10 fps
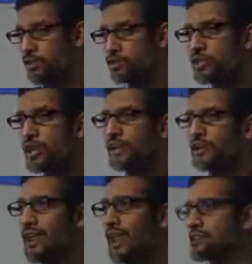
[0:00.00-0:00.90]
Today,
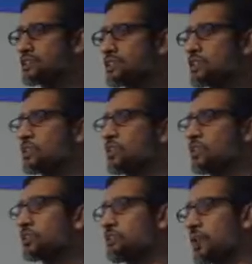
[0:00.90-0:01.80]
tax system
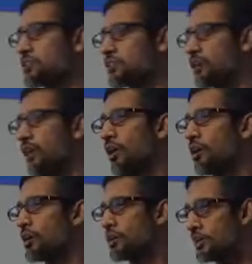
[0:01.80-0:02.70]
works based on the
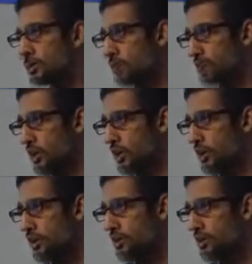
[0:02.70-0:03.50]
R&D you create.